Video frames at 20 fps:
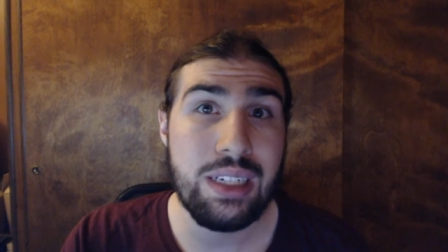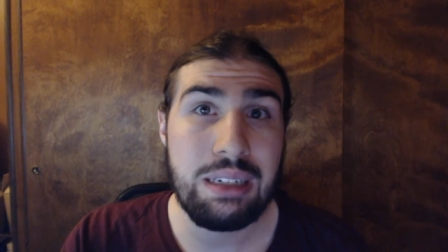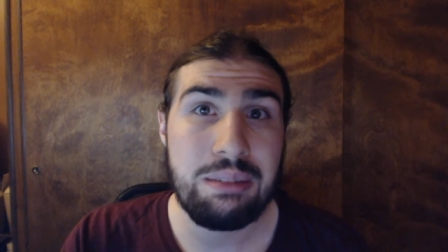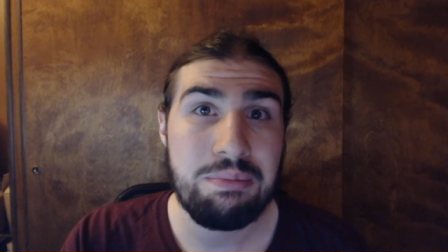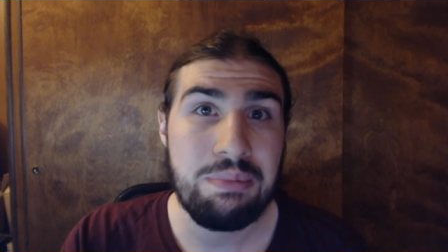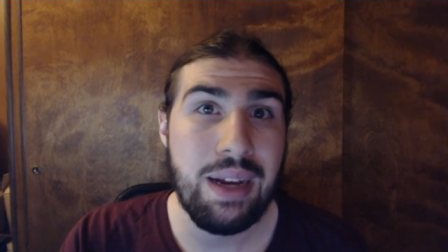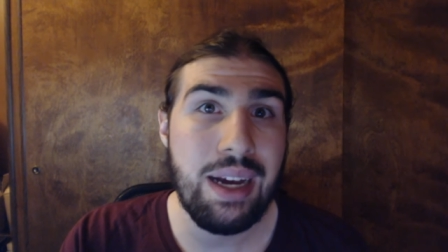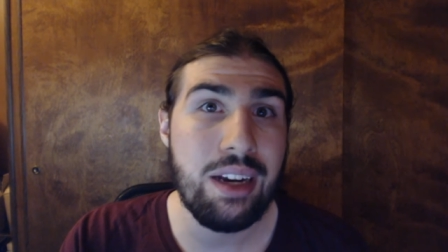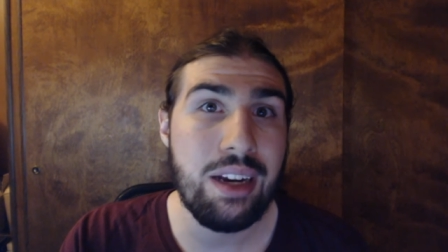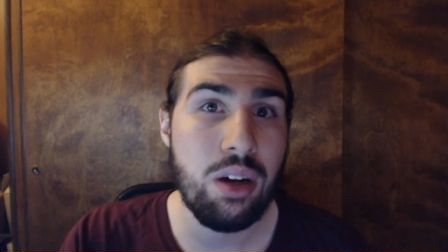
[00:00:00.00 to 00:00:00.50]
and
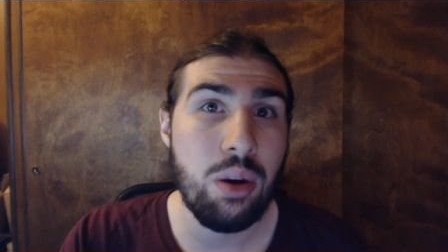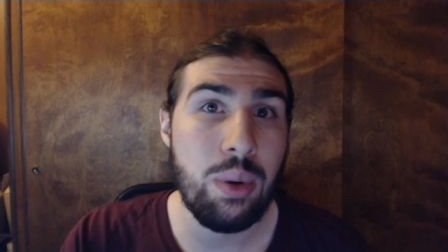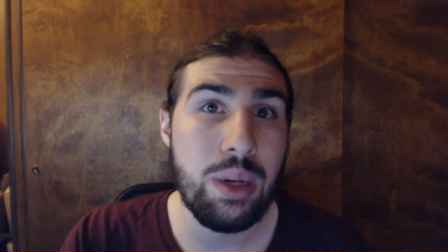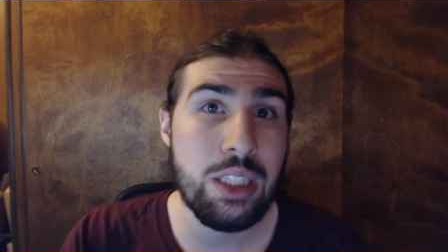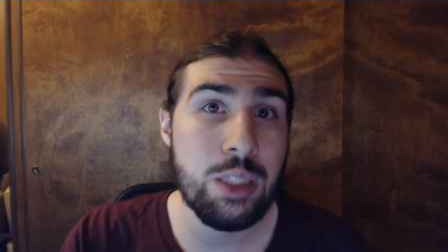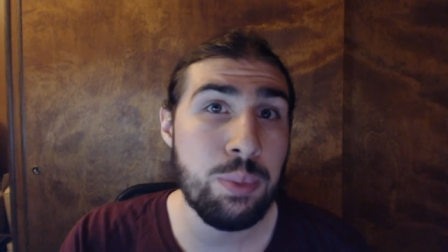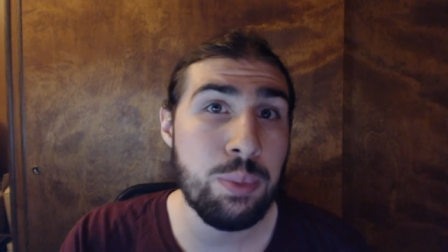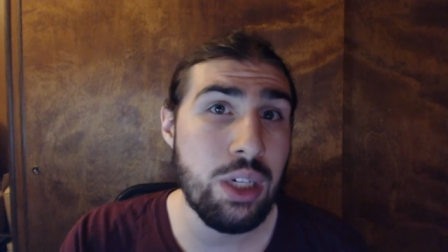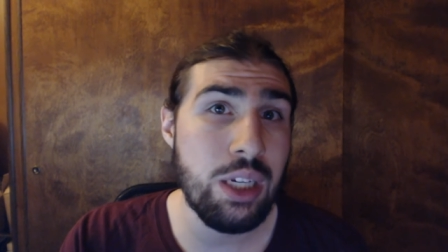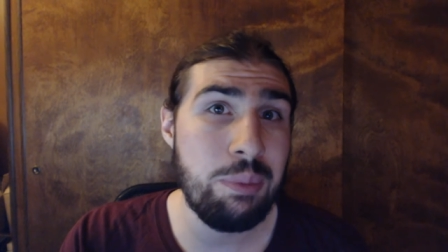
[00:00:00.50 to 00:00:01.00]
I don't know,
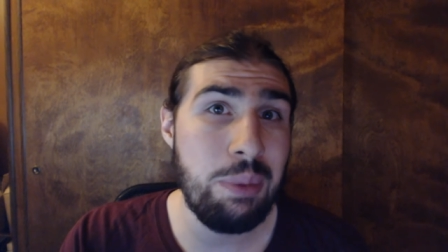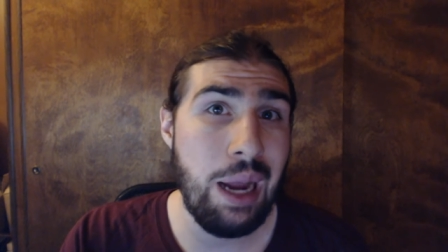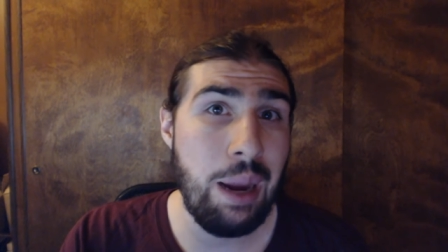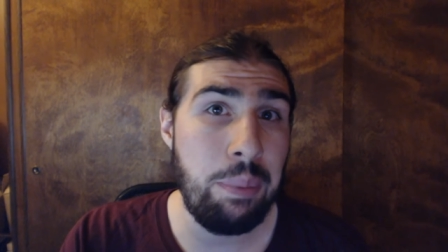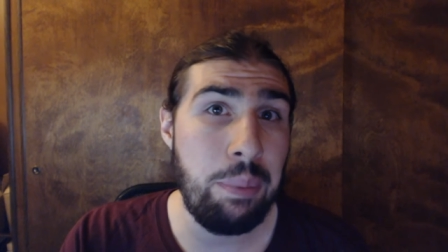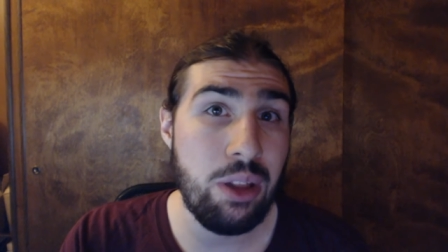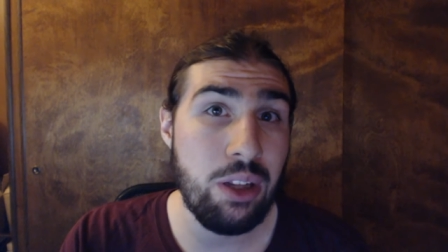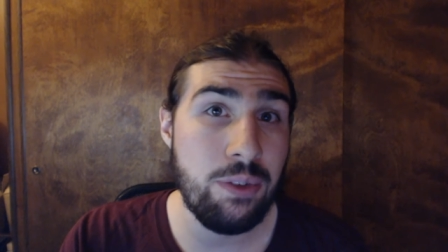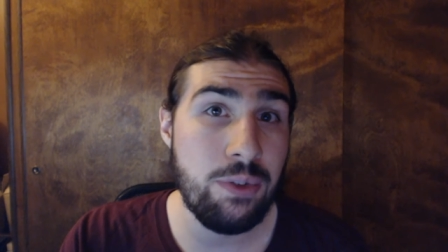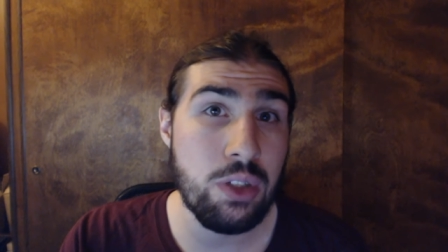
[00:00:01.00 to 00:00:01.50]
it's pretty
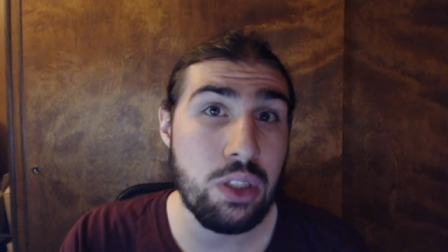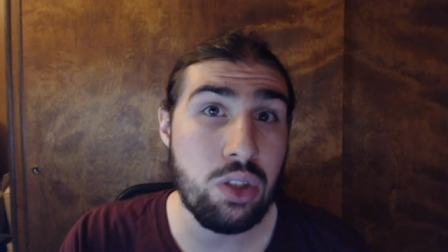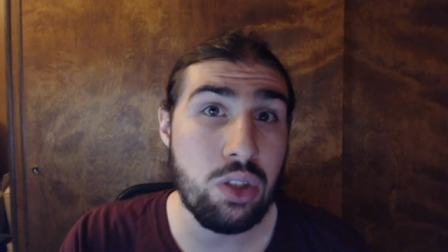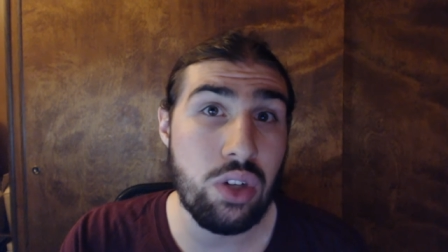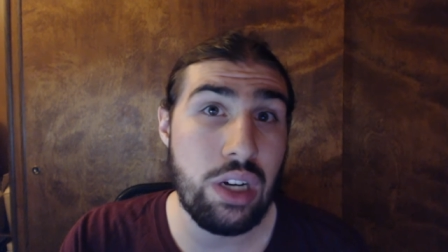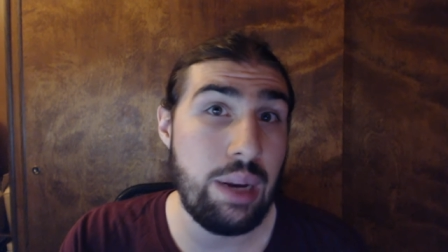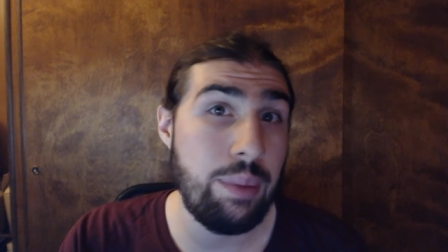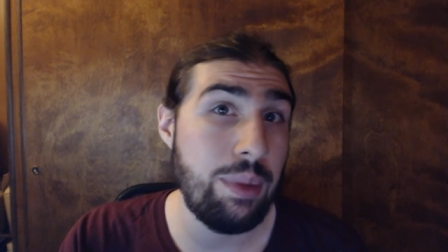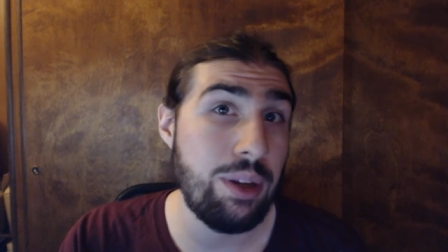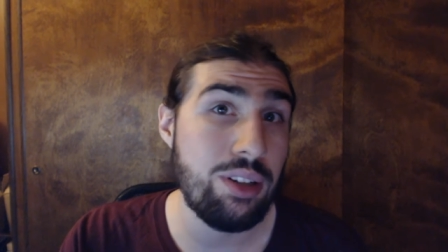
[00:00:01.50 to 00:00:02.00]
popular for
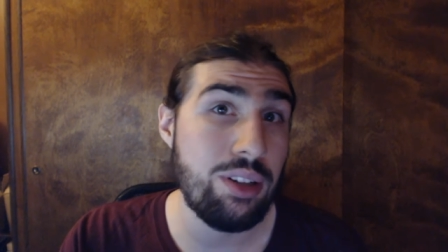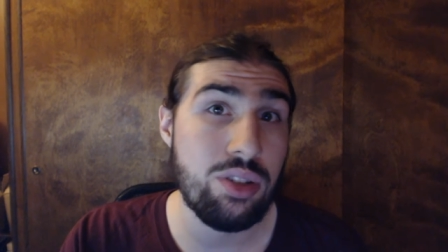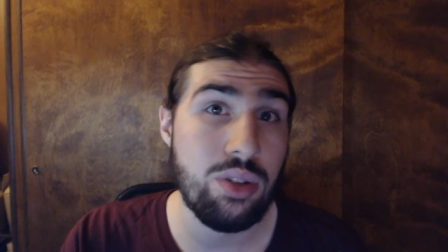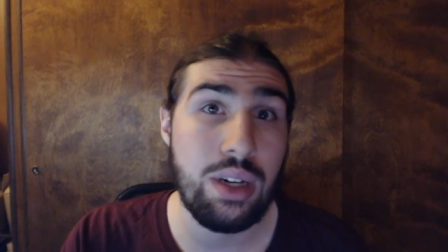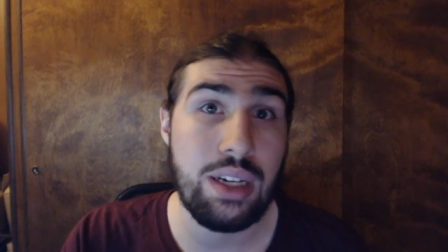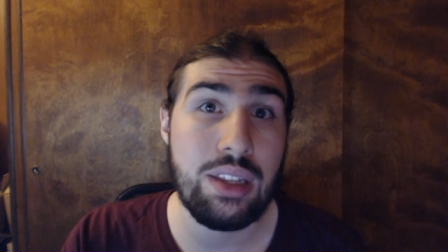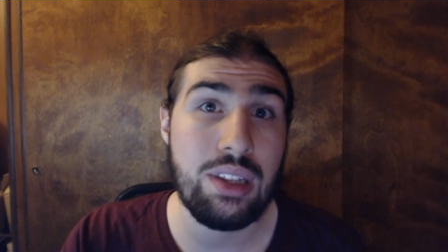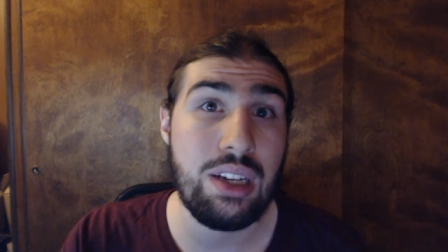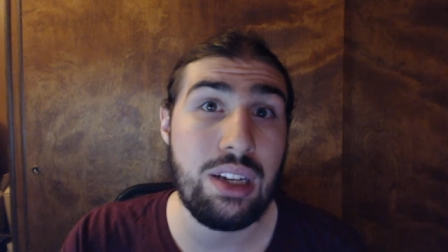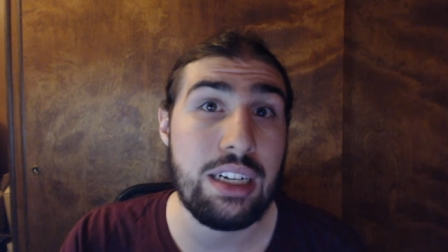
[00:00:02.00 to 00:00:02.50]
streaming, so
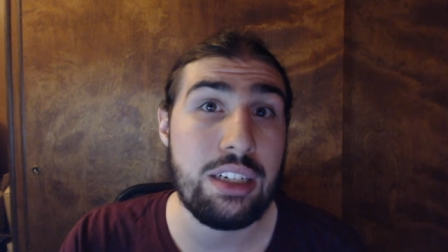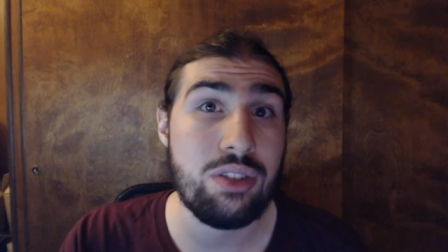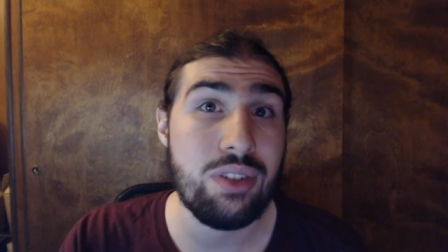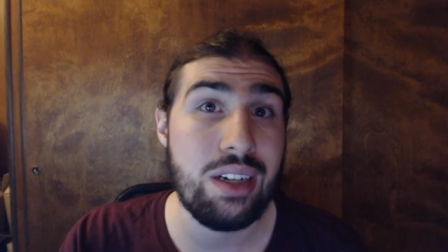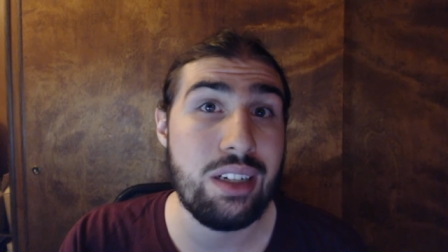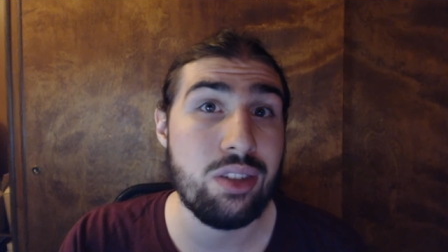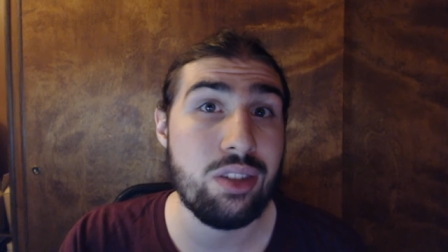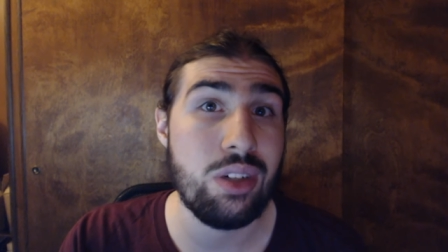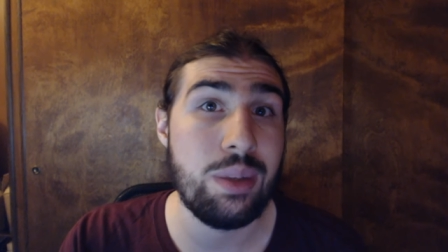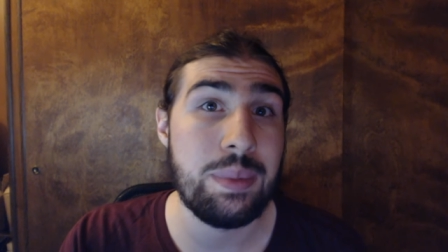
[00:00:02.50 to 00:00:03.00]
I thought I'd
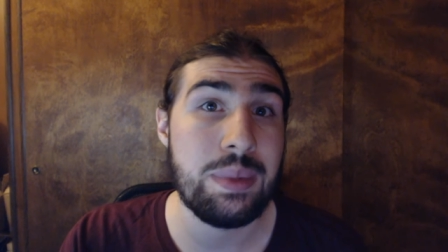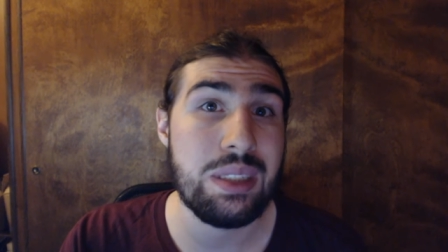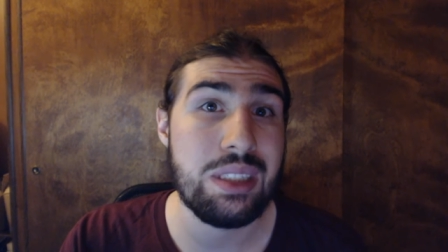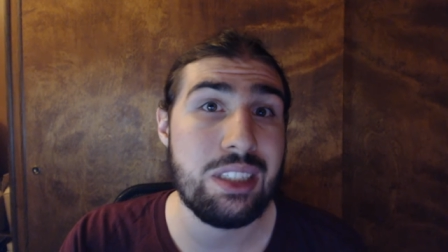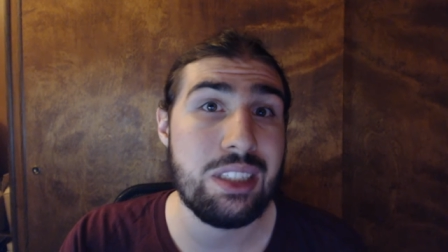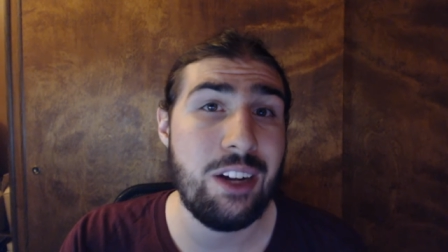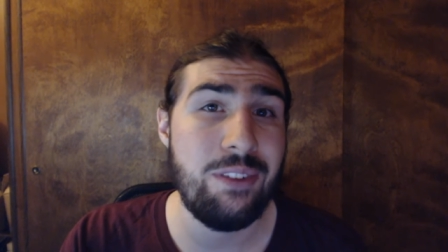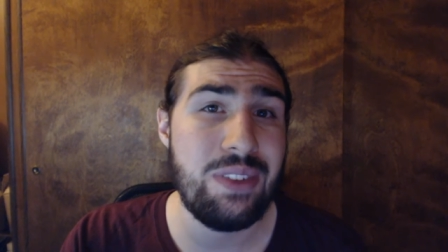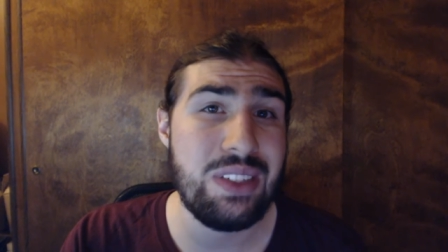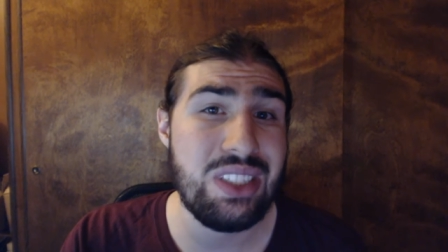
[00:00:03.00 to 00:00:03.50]
try streaming some
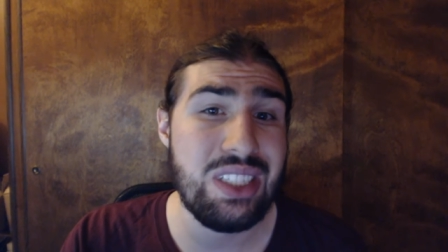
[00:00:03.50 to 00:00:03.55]
stuff.